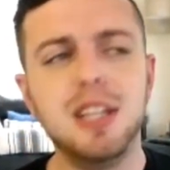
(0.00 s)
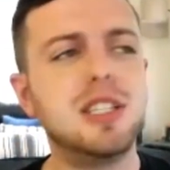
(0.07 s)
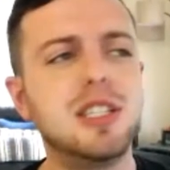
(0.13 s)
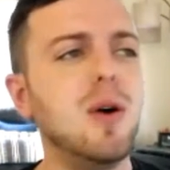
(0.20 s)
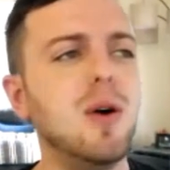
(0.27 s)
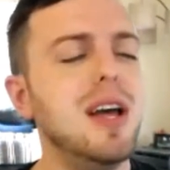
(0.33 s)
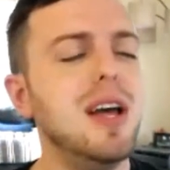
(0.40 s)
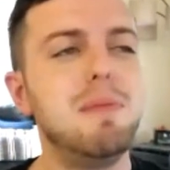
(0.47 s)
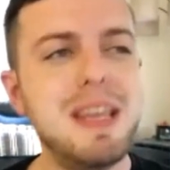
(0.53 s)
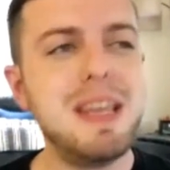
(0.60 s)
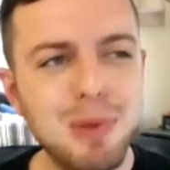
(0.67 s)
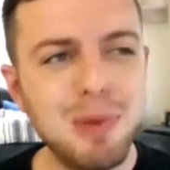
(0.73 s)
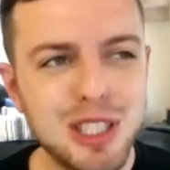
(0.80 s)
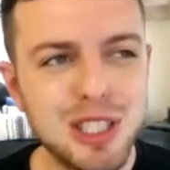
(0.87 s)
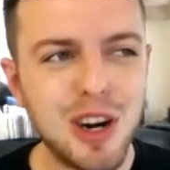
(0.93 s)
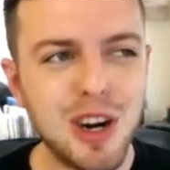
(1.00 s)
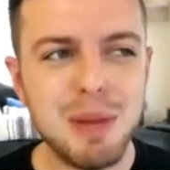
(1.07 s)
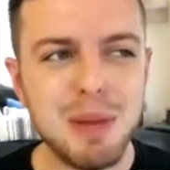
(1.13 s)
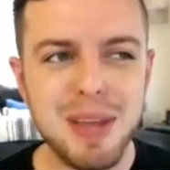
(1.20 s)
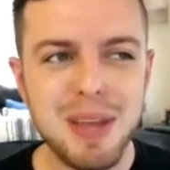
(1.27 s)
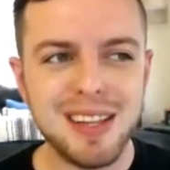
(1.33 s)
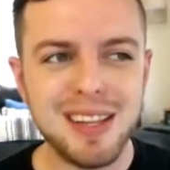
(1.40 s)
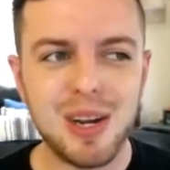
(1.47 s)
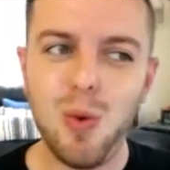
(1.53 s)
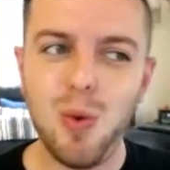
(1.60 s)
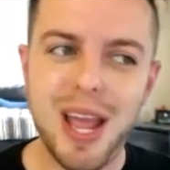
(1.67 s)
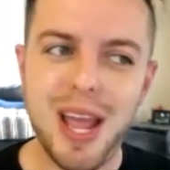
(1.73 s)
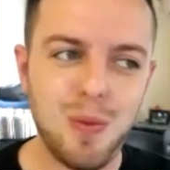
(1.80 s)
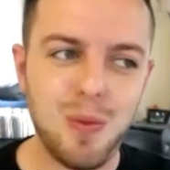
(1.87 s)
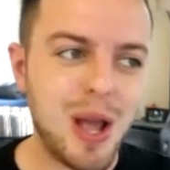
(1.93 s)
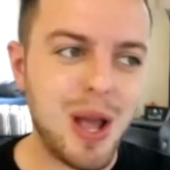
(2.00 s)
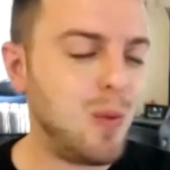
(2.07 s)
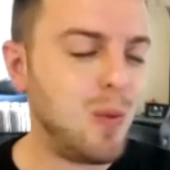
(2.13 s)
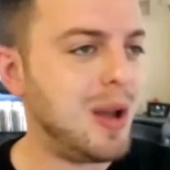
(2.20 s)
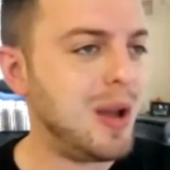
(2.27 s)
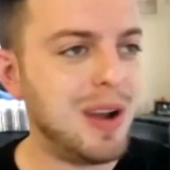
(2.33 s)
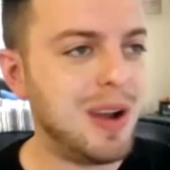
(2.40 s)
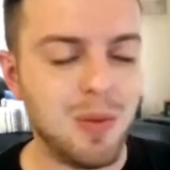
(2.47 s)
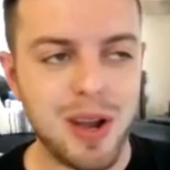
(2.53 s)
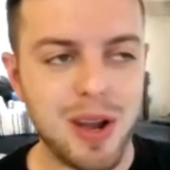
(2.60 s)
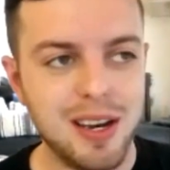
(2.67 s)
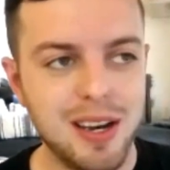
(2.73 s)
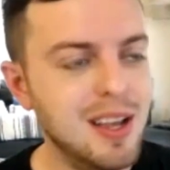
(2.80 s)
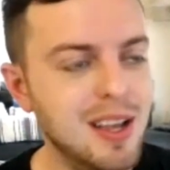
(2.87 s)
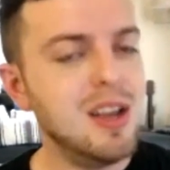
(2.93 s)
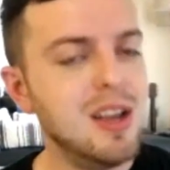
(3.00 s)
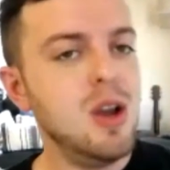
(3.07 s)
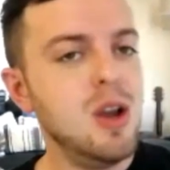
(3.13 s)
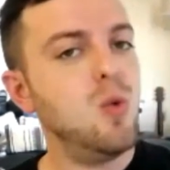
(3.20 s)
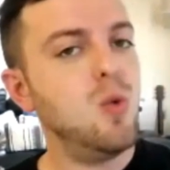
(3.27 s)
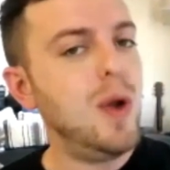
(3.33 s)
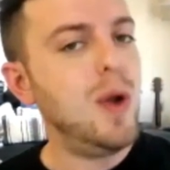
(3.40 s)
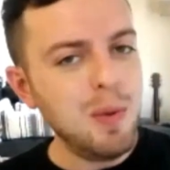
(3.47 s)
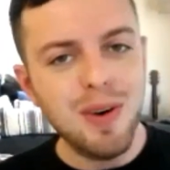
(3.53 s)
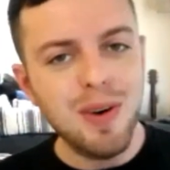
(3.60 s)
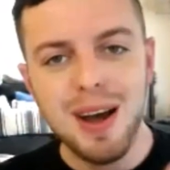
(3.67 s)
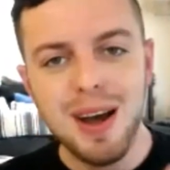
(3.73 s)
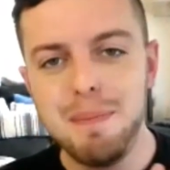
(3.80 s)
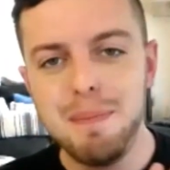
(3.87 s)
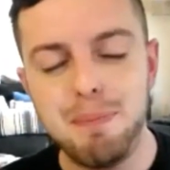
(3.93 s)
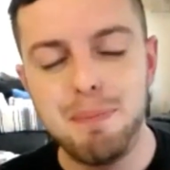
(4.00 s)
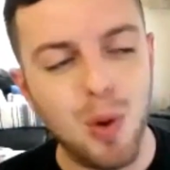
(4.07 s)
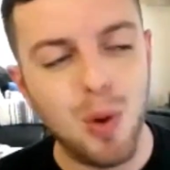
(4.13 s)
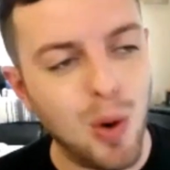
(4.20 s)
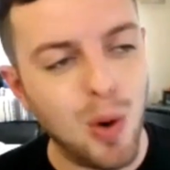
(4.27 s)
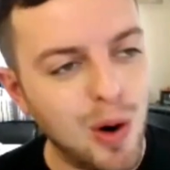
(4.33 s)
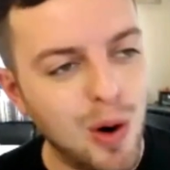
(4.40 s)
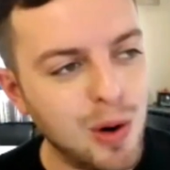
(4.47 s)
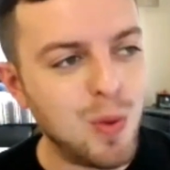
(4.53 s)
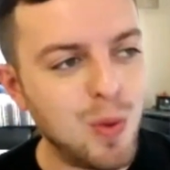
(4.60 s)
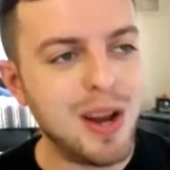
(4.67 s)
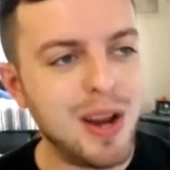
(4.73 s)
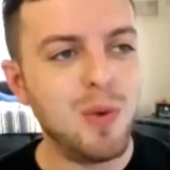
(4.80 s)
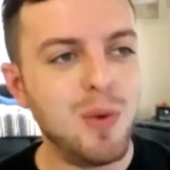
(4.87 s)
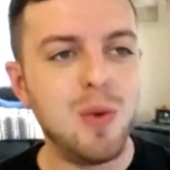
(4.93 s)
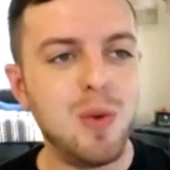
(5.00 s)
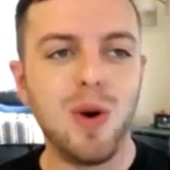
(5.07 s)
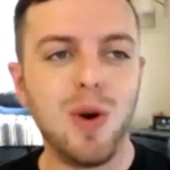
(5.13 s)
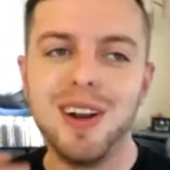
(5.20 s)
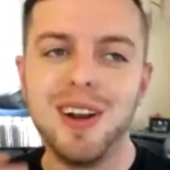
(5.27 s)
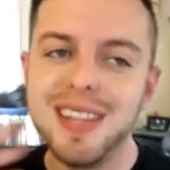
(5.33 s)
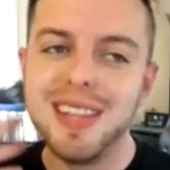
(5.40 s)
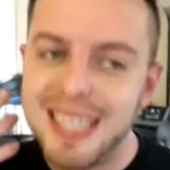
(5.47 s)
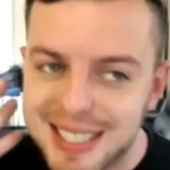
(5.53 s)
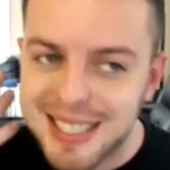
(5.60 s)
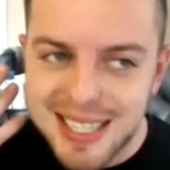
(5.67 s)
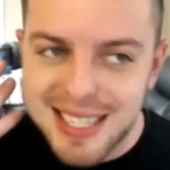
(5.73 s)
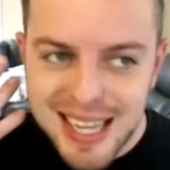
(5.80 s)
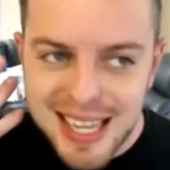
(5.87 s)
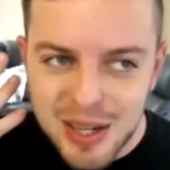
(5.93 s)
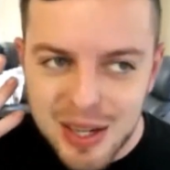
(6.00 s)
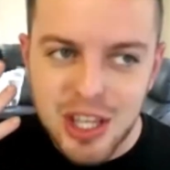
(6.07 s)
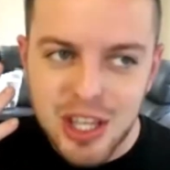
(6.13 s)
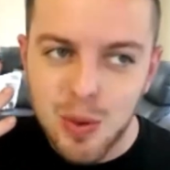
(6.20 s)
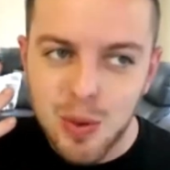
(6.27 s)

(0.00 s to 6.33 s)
So people started being like, wait. We were on board when we weren't listening.